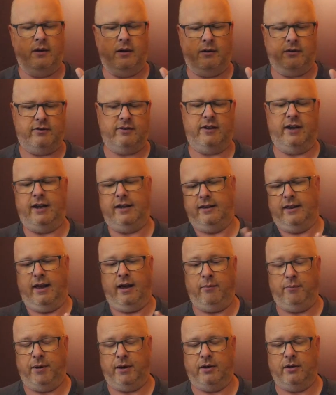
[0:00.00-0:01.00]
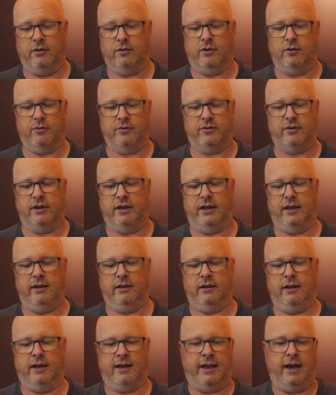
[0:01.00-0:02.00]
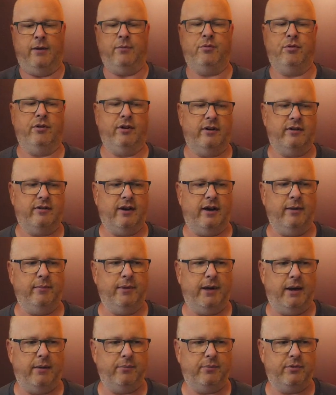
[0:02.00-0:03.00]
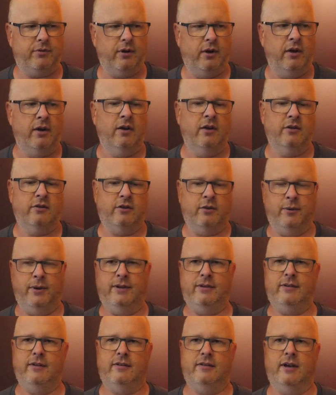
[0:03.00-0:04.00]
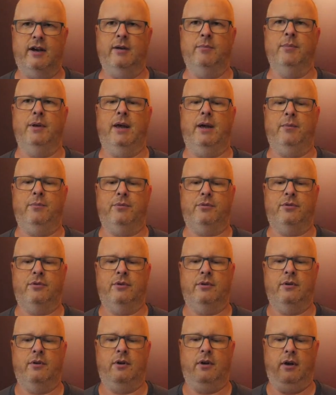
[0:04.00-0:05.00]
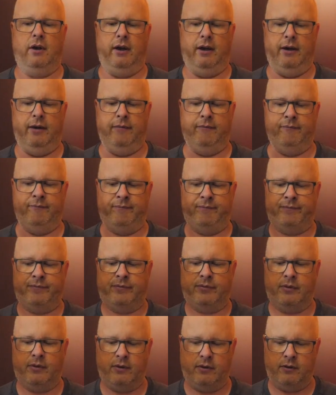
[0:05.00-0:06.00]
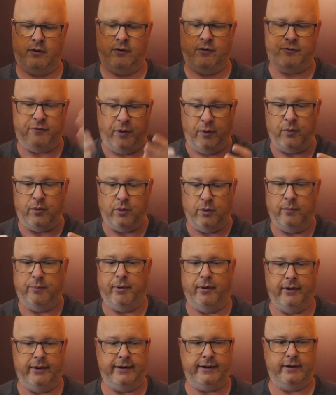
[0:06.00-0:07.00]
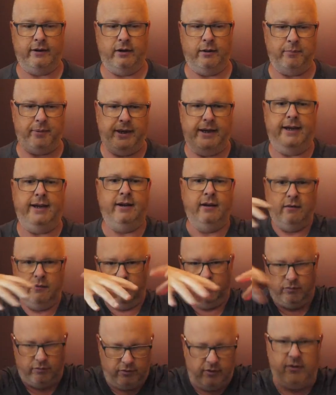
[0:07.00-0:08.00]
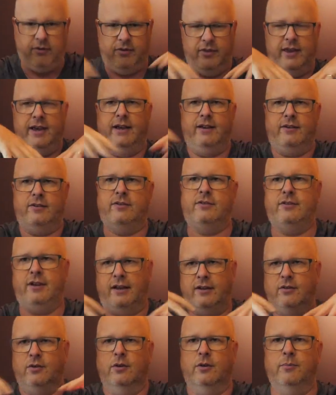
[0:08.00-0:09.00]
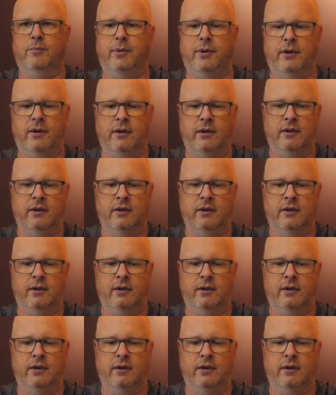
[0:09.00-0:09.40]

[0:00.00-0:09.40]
I say that because obviously they're capturing a time lapse. So is the time lapse focal point going to be this setup?